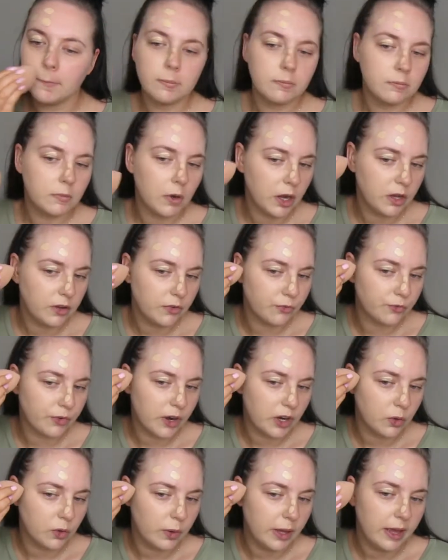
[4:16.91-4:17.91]
my
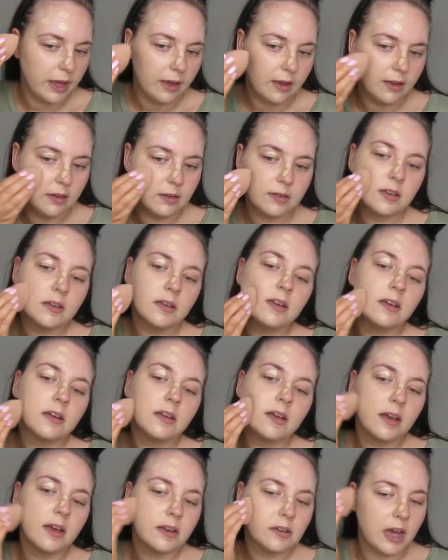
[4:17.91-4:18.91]
freckle here,
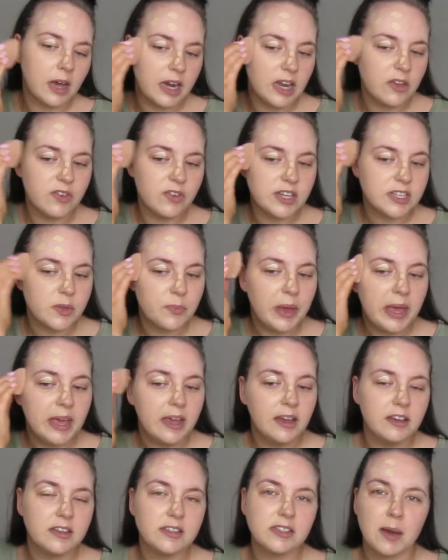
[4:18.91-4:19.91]
and if it
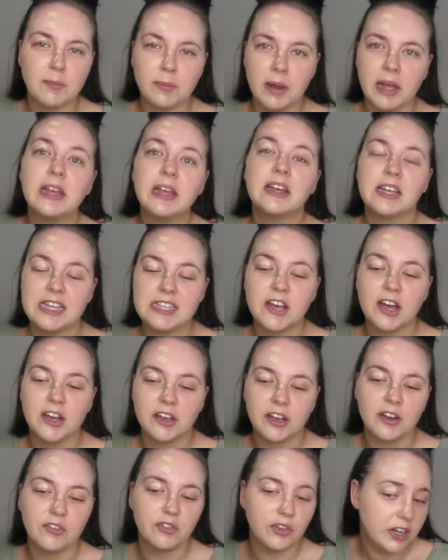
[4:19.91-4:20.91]
disappears, I'm like, it's high
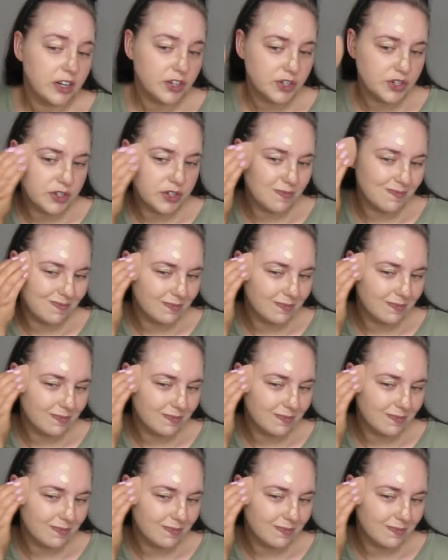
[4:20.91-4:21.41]
coverage.